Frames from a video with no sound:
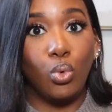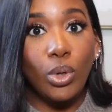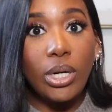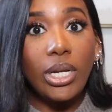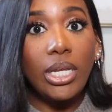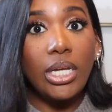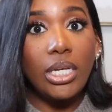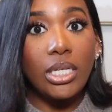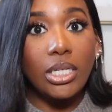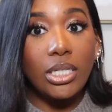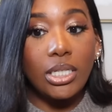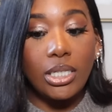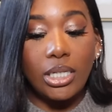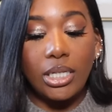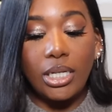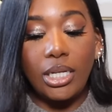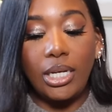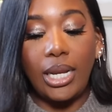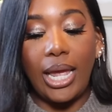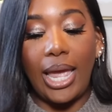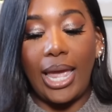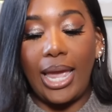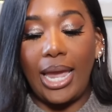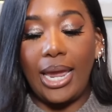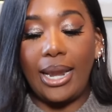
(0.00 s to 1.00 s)
really good
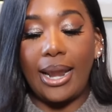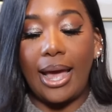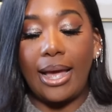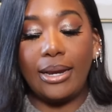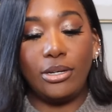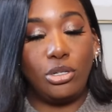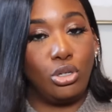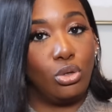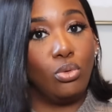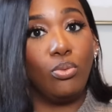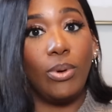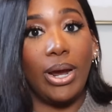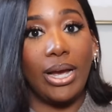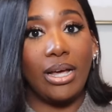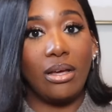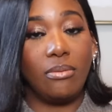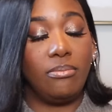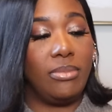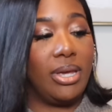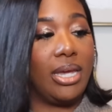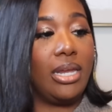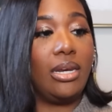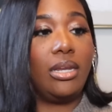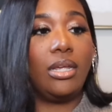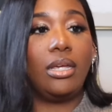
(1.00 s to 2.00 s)
and i do
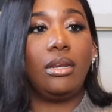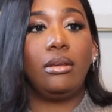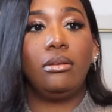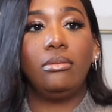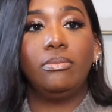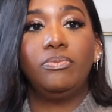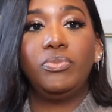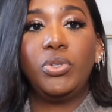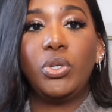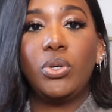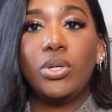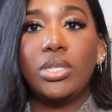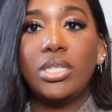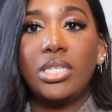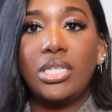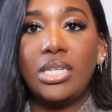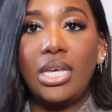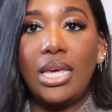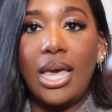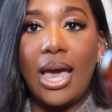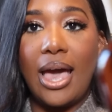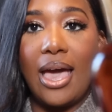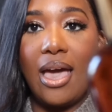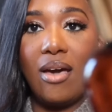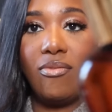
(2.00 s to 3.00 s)
recommend it you can
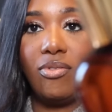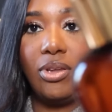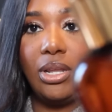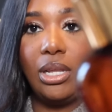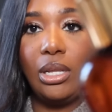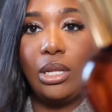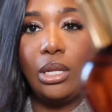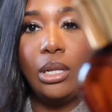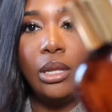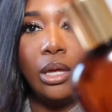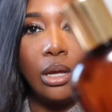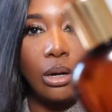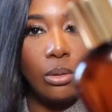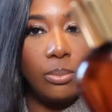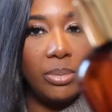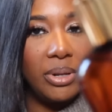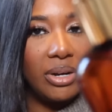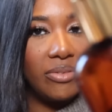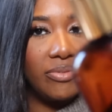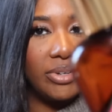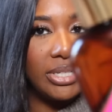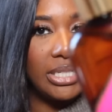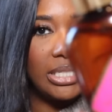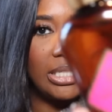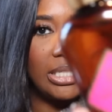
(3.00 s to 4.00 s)
see I have a little bit of a